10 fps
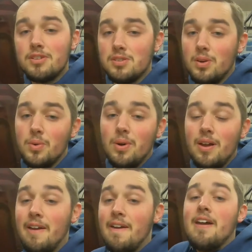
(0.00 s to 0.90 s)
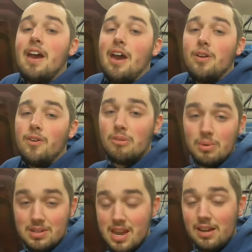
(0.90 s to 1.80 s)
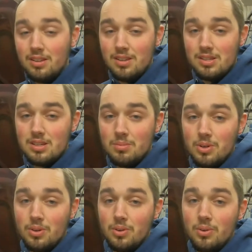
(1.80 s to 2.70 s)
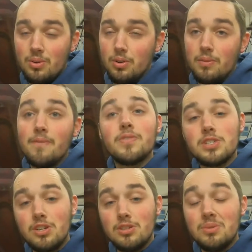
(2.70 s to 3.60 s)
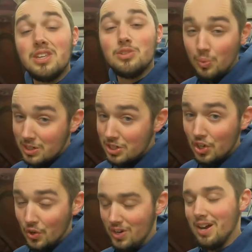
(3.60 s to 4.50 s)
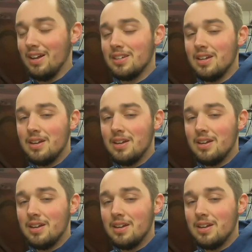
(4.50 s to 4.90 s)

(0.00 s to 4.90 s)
So I don't know if I'm going to tackle it this summer, or excuse me, this winter or not,